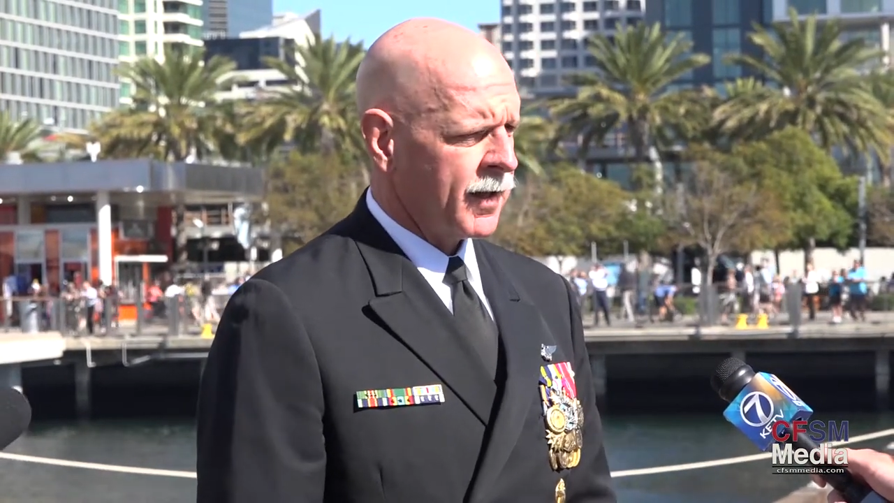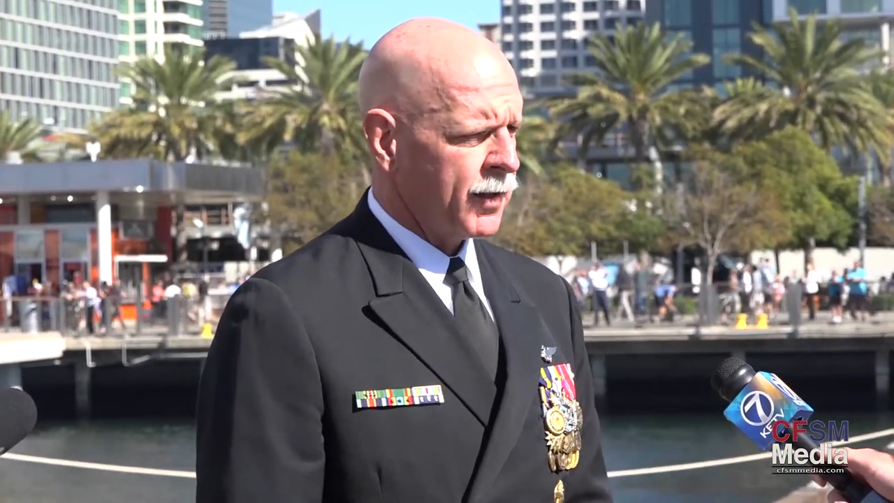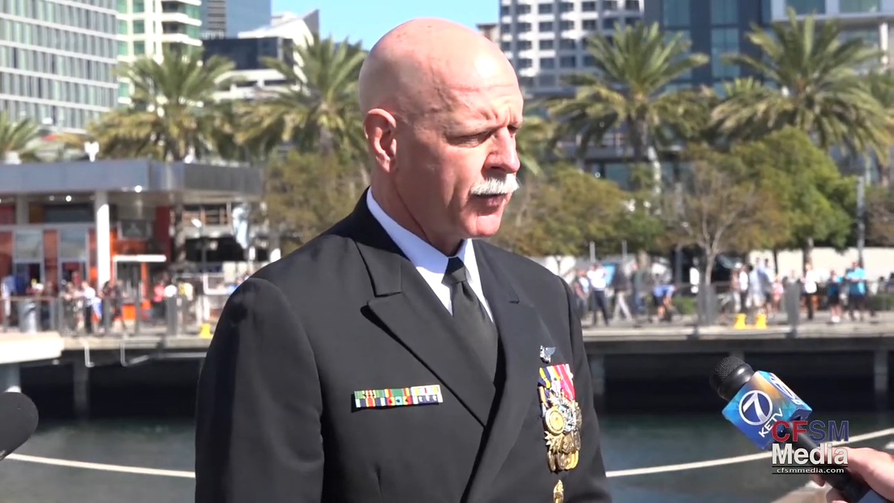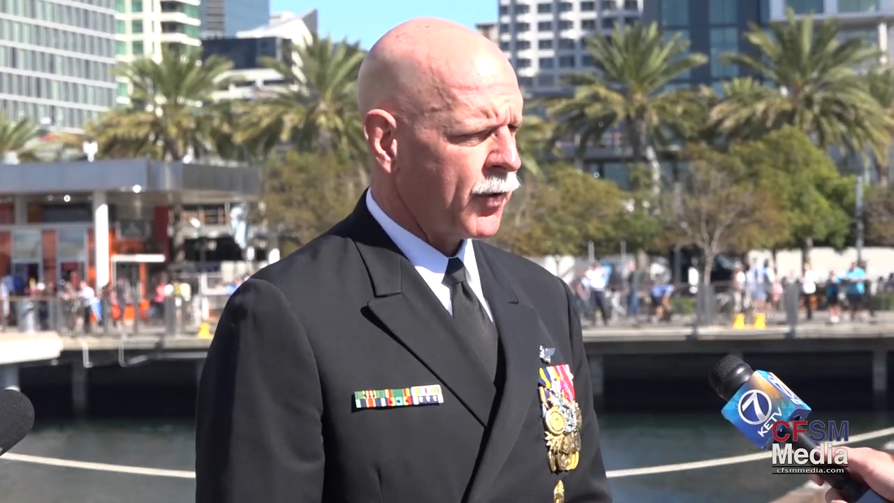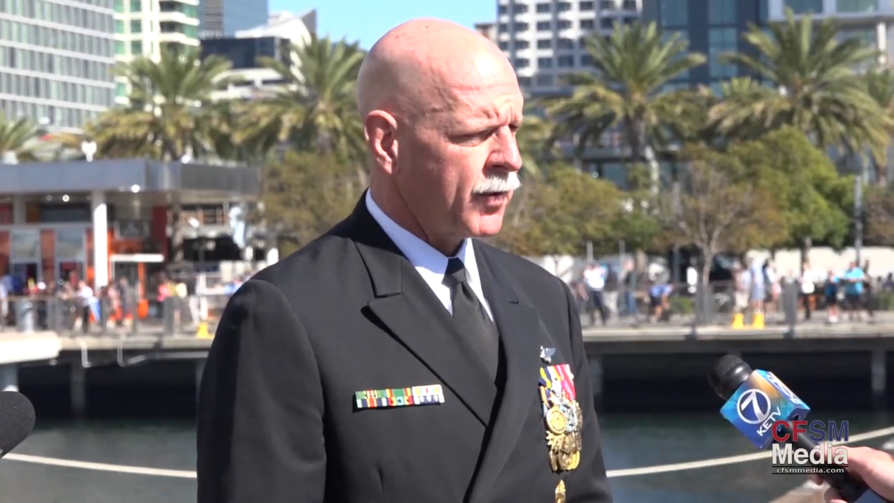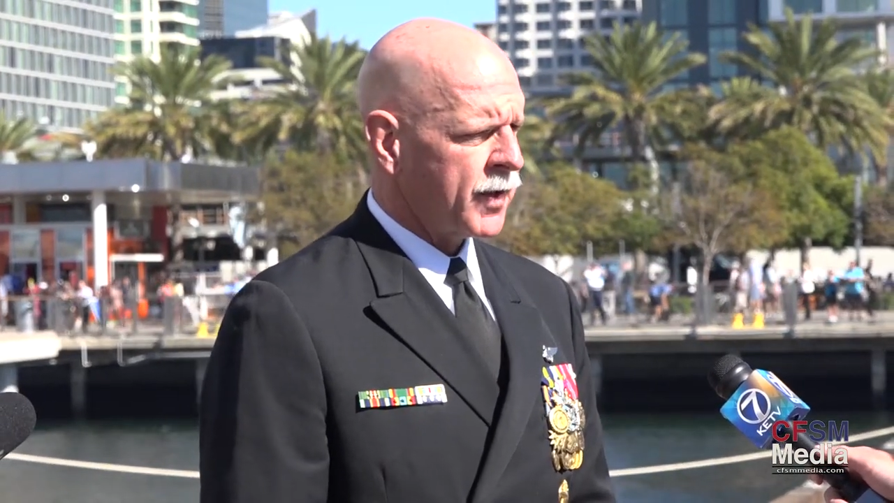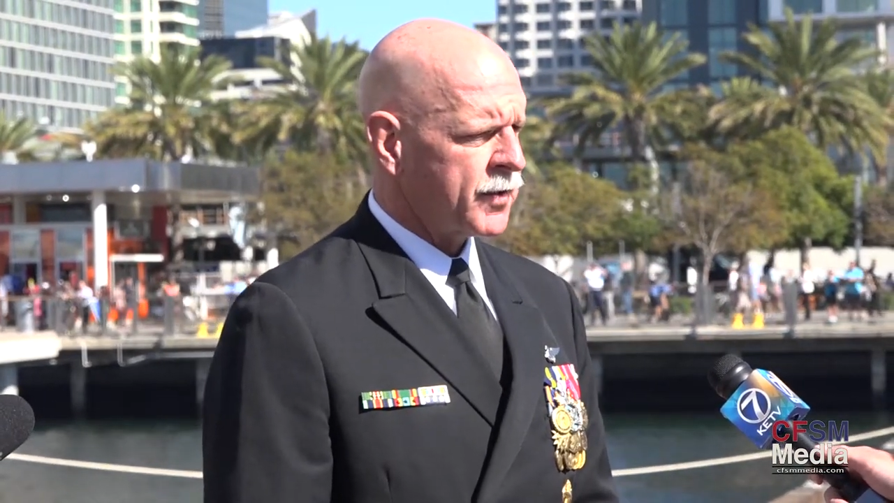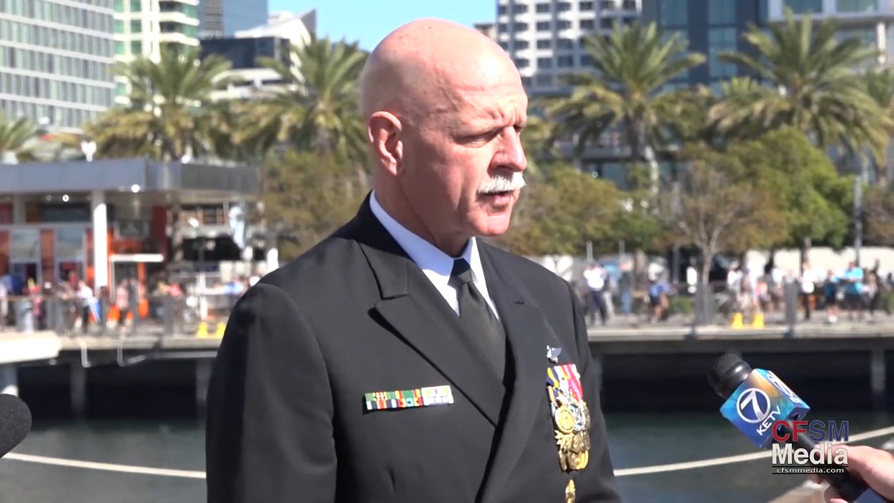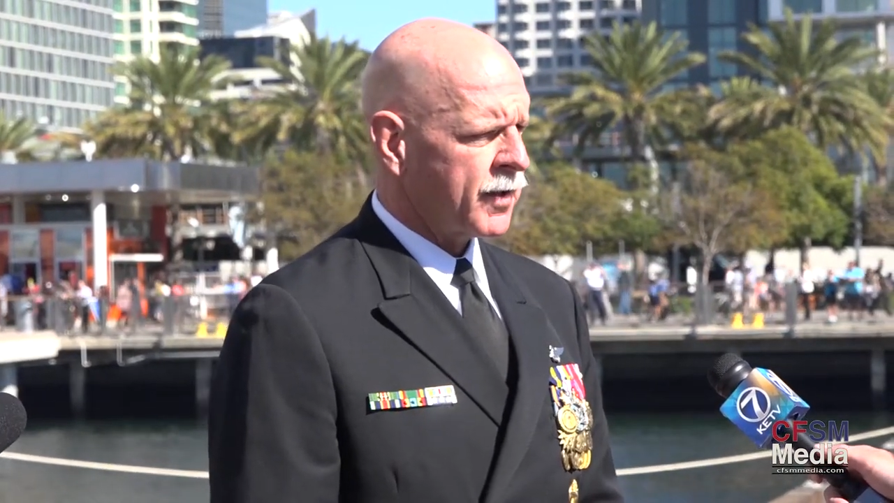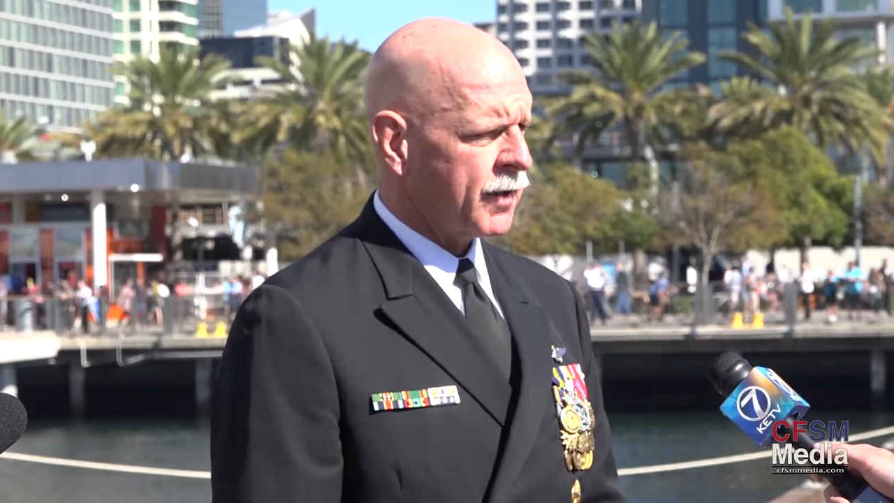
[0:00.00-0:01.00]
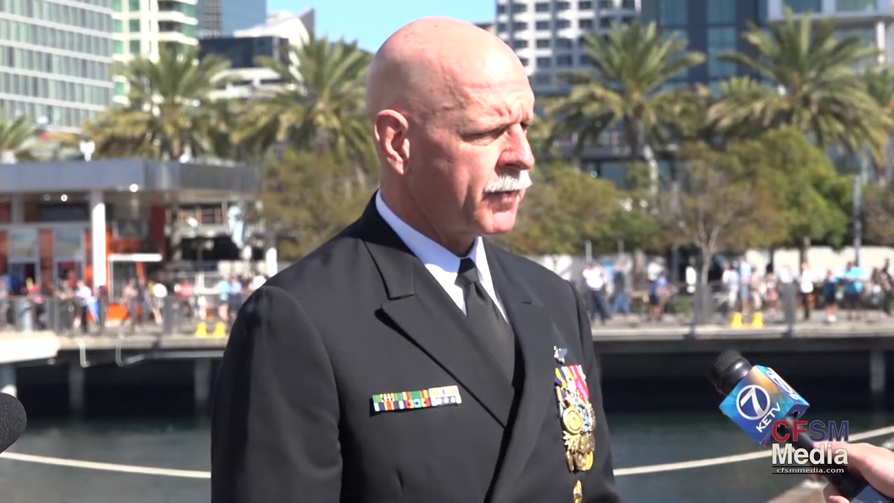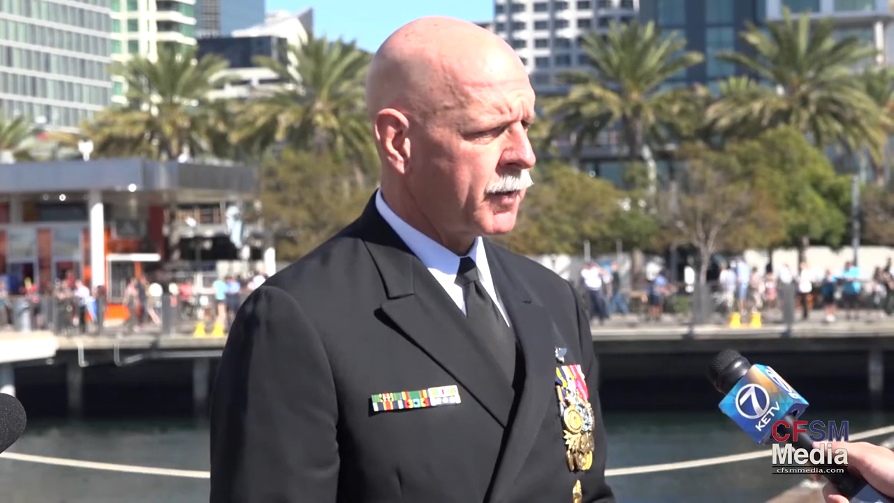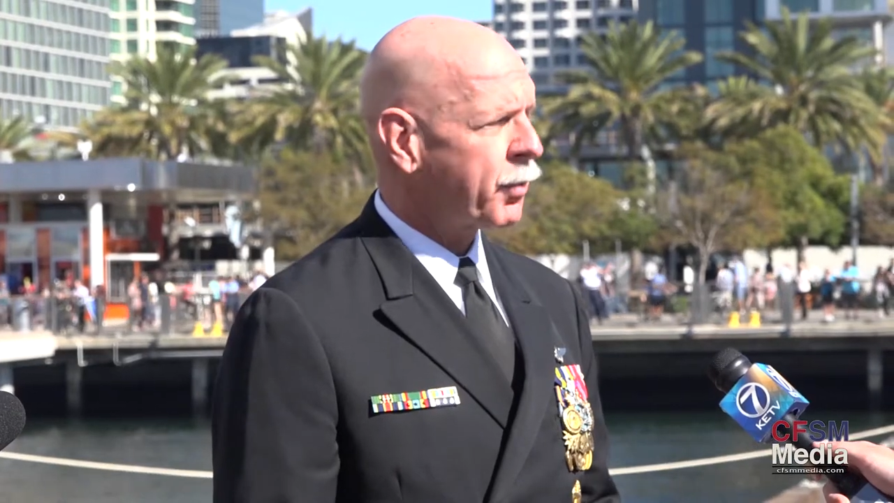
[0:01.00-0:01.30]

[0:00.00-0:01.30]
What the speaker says: You've heard this from